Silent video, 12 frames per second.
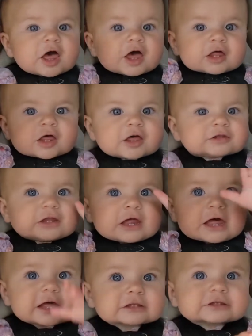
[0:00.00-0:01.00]
Oh no,
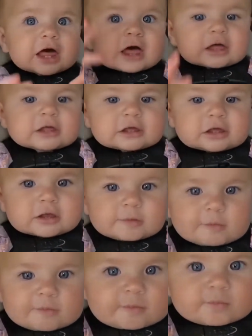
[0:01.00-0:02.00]
Fig, what did we
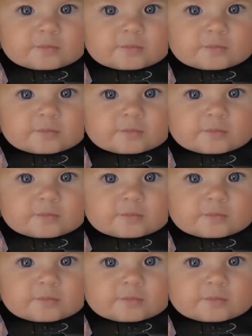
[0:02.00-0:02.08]
find?